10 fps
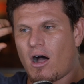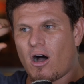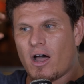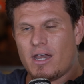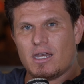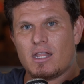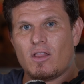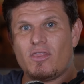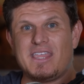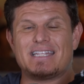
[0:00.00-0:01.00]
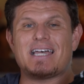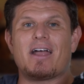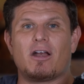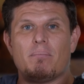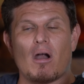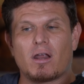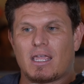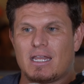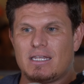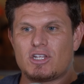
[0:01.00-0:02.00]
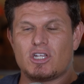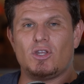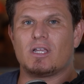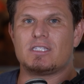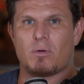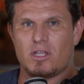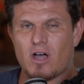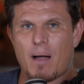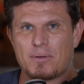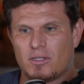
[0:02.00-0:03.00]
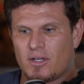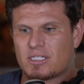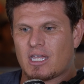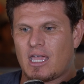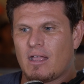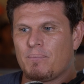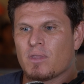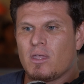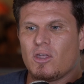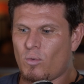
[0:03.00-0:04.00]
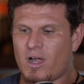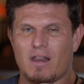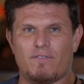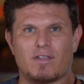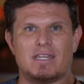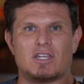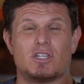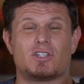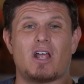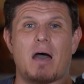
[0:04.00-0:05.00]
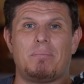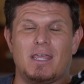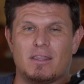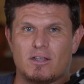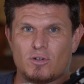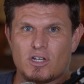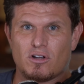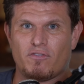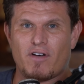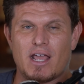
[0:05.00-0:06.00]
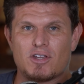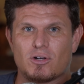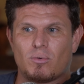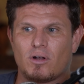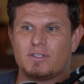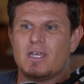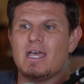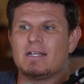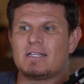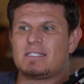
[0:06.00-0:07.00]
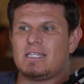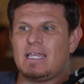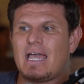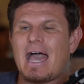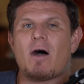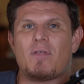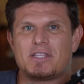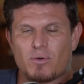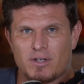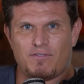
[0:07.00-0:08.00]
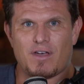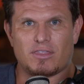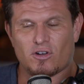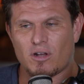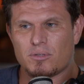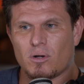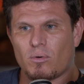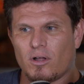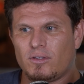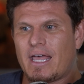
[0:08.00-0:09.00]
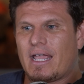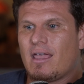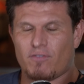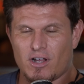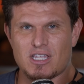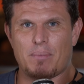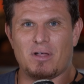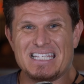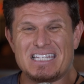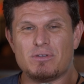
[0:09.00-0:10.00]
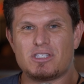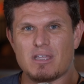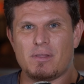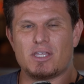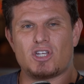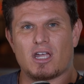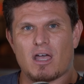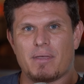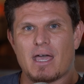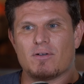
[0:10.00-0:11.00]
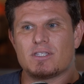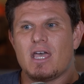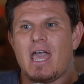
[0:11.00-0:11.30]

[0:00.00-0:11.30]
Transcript: on the entire market condition. You can see what adoption looks like, what kind of conditions are happening in the traditional financial world to see how that's going to affect the crypto world. Like, for example, is a new stimulus check coming out,